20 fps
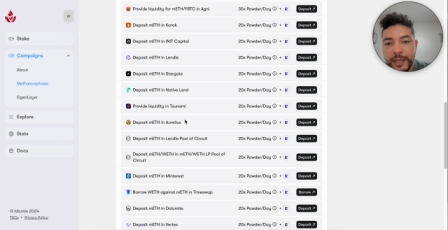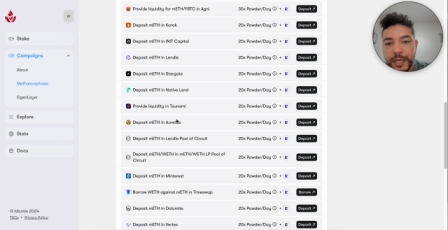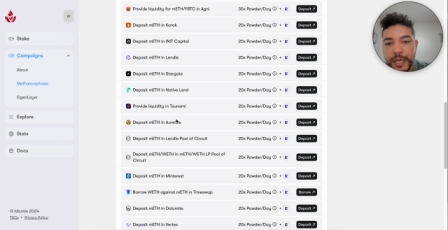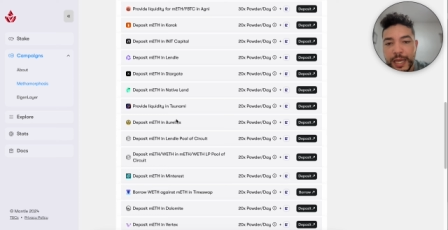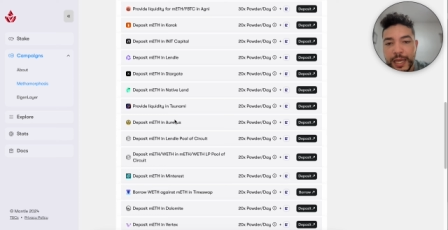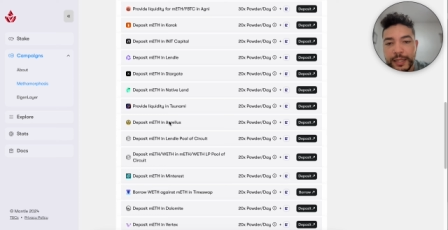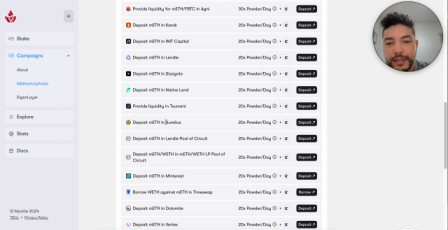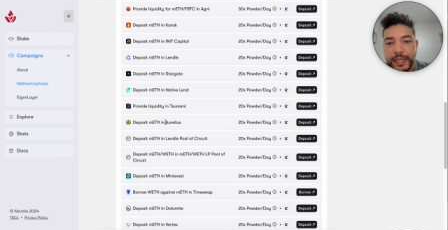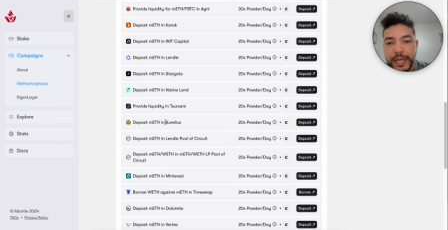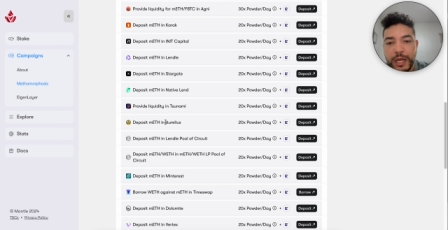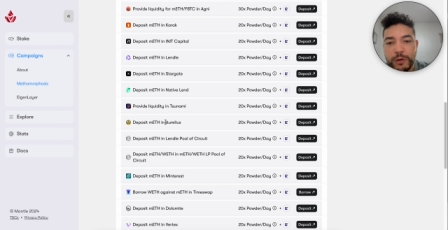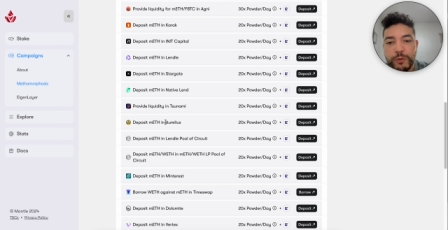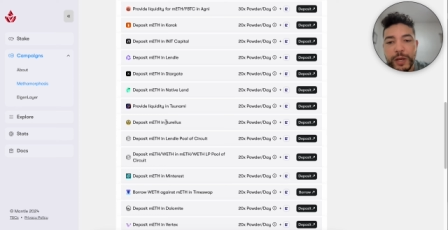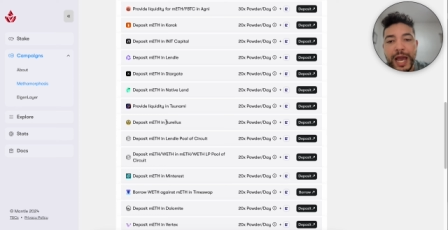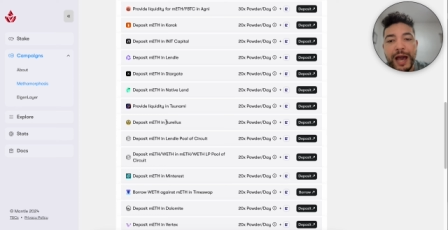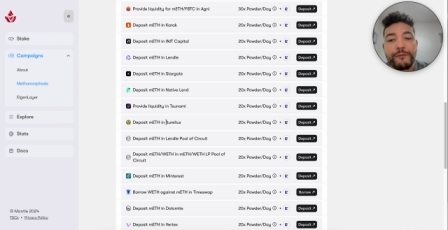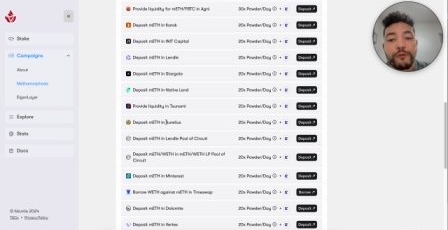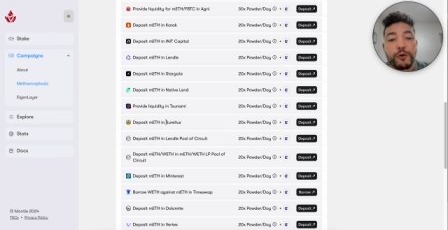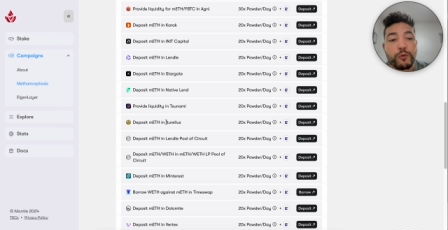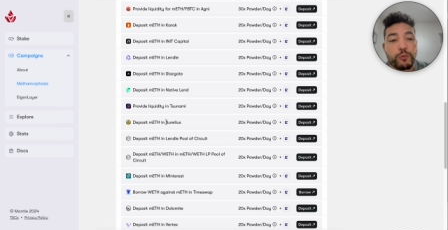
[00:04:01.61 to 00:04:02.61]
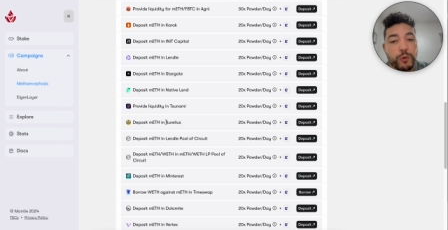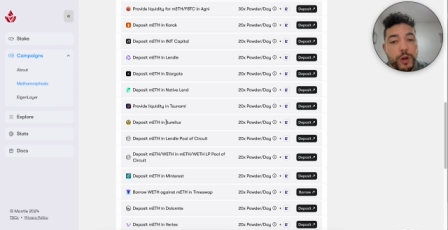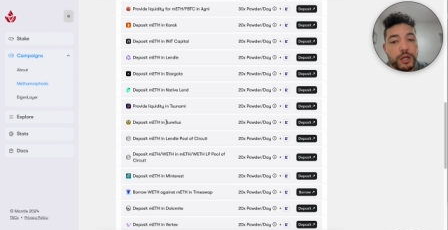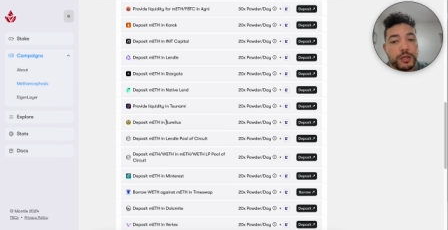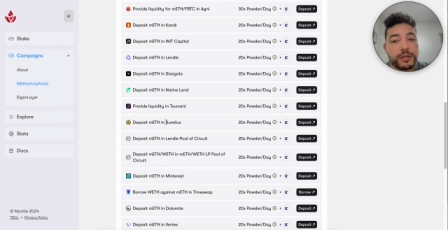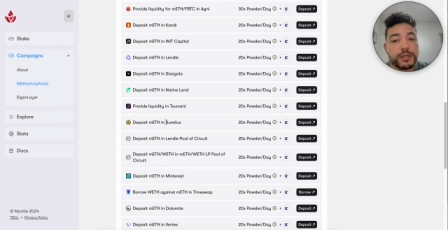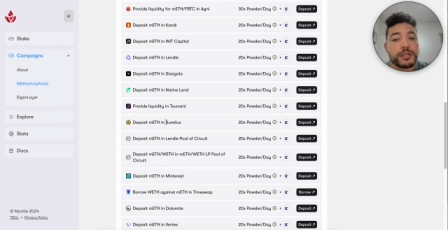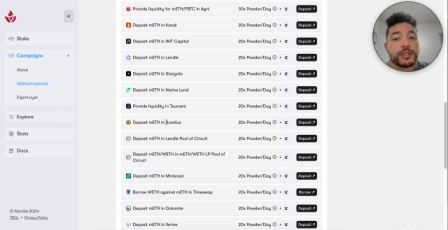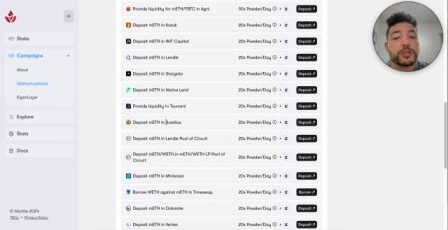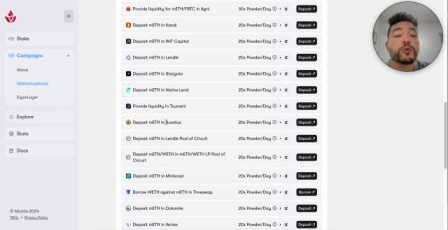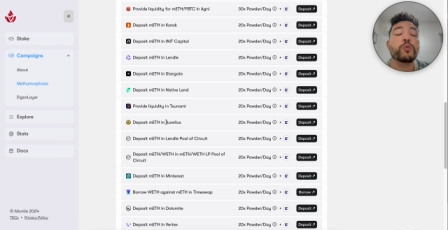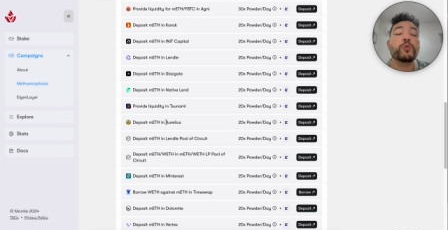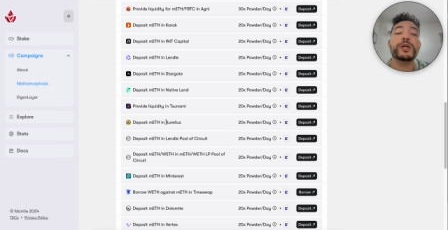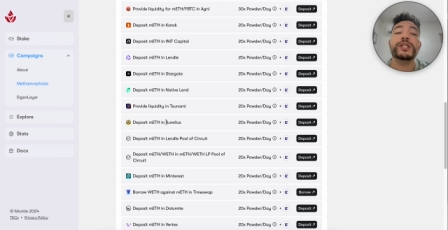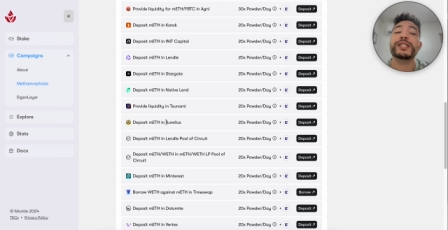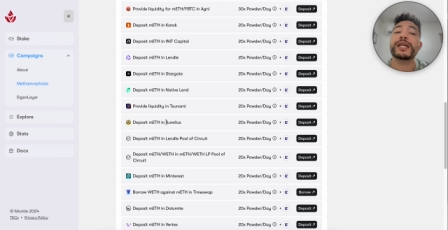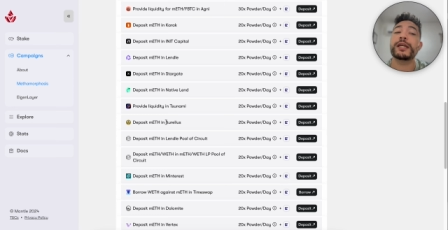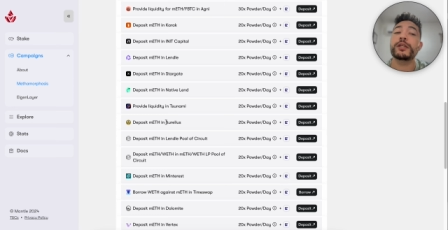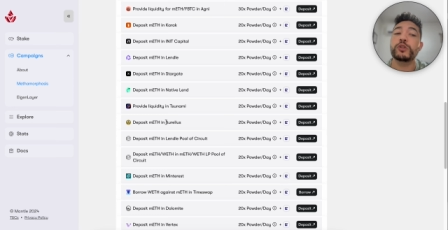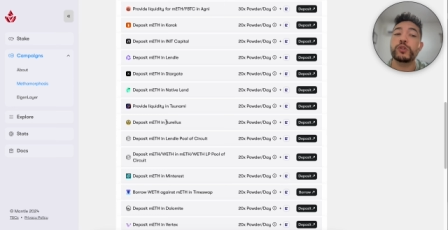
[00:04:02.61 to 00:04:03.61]
And then we have Aurelius,
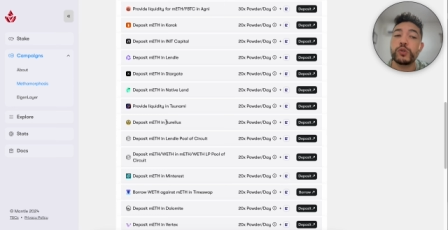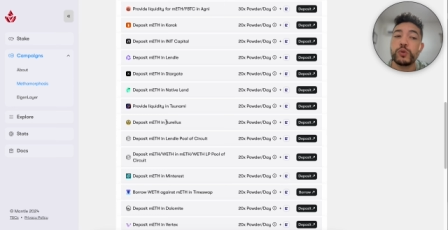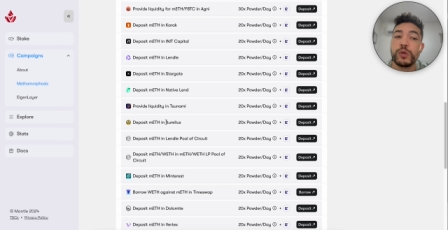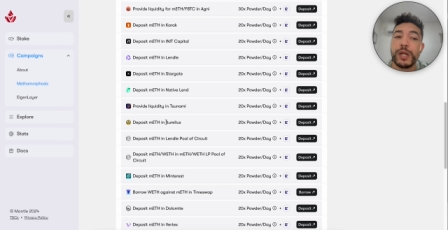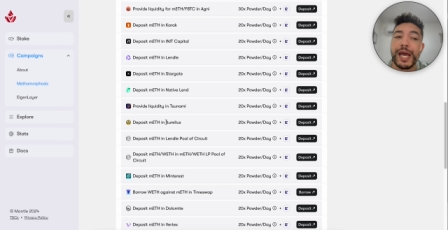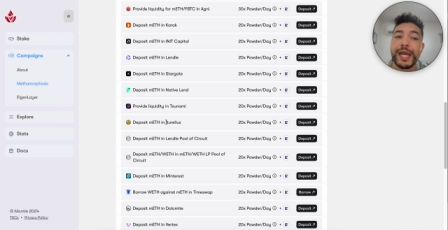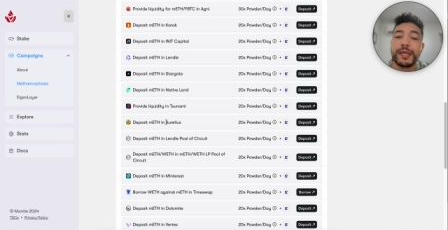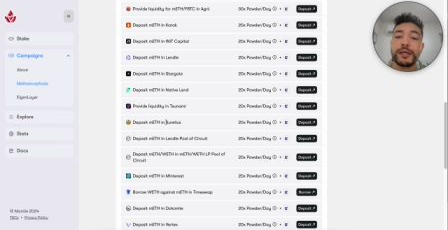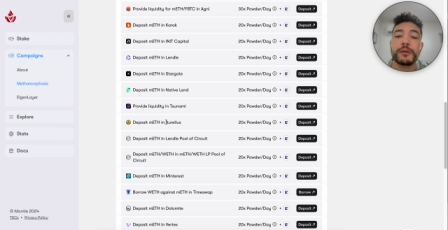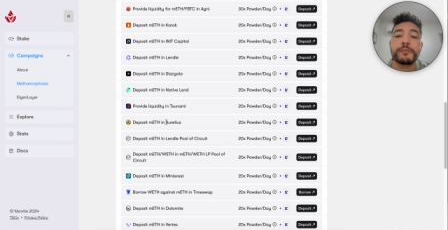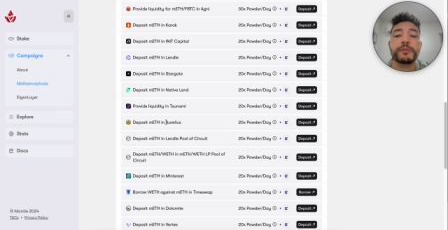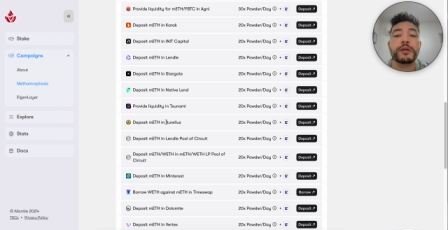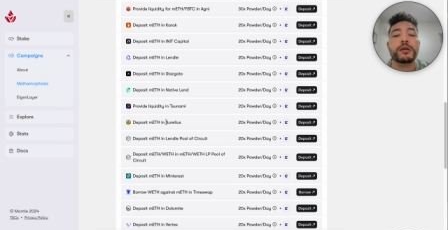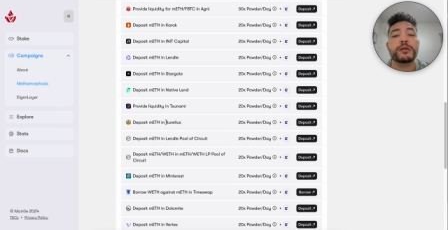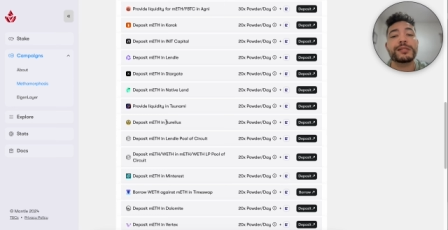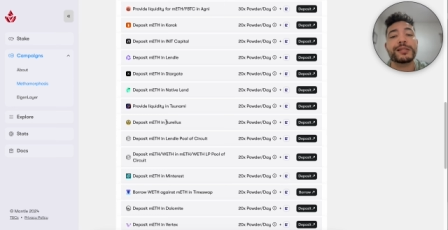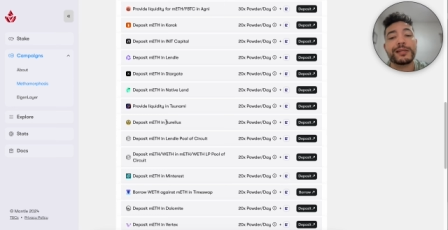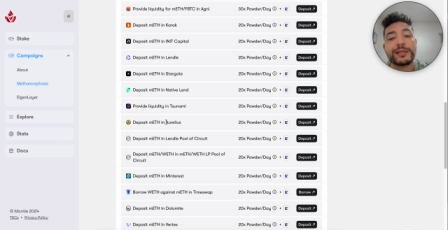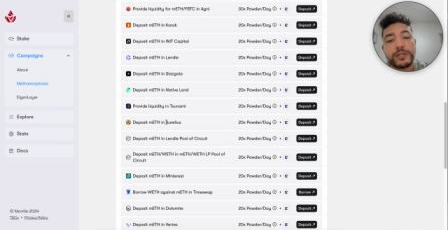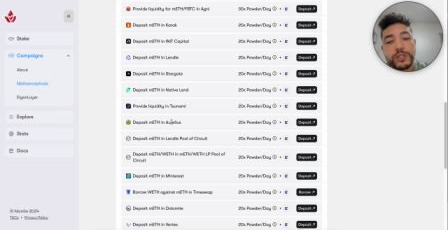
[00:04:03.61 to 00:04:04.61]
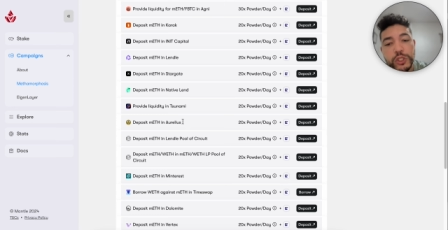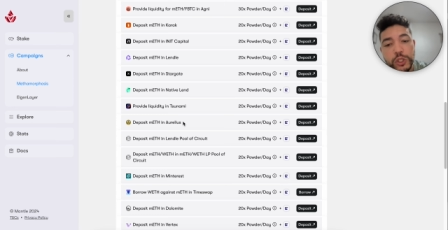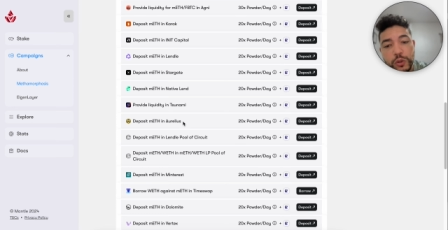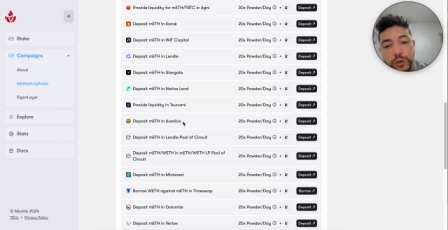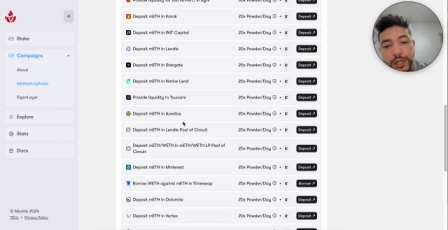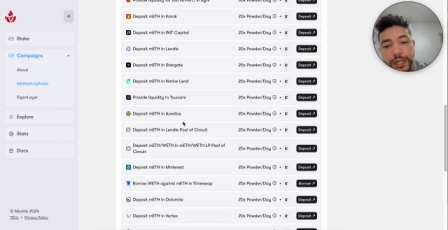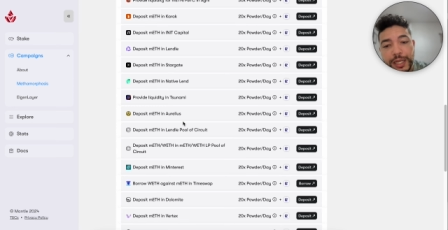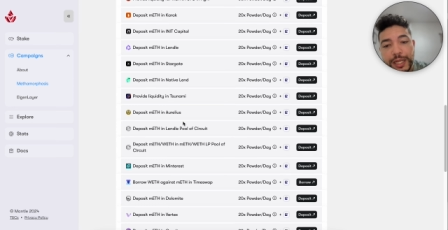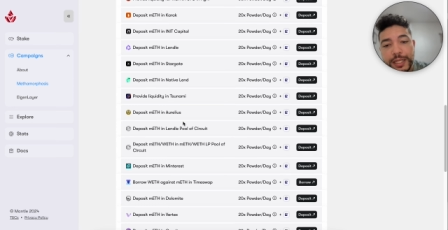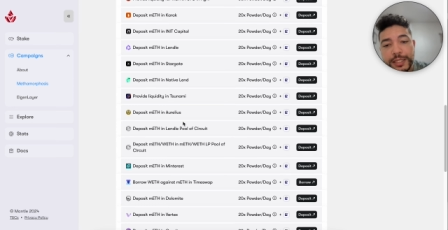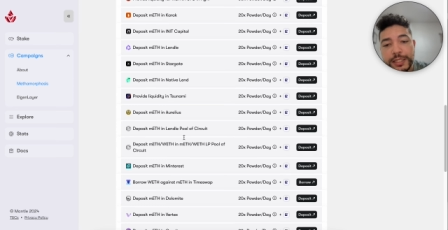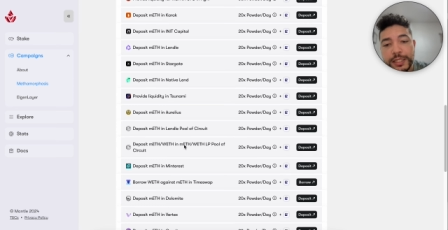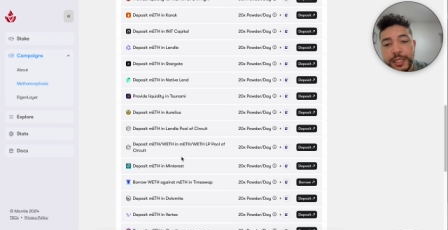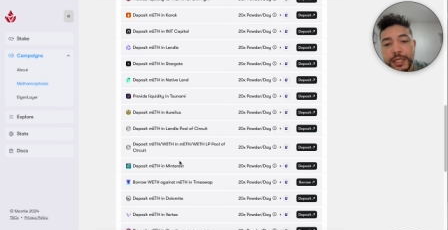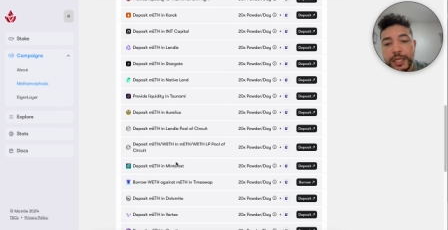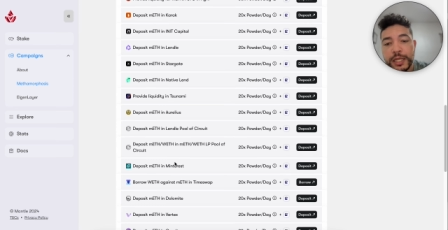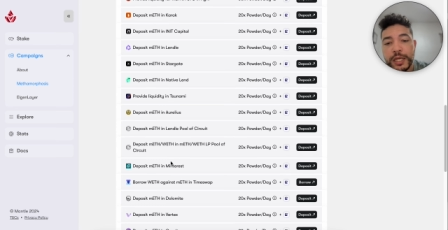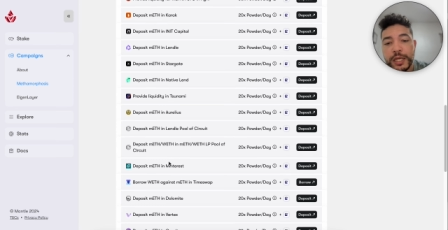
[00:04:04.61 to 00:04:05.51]
which I do like because it is tokenless.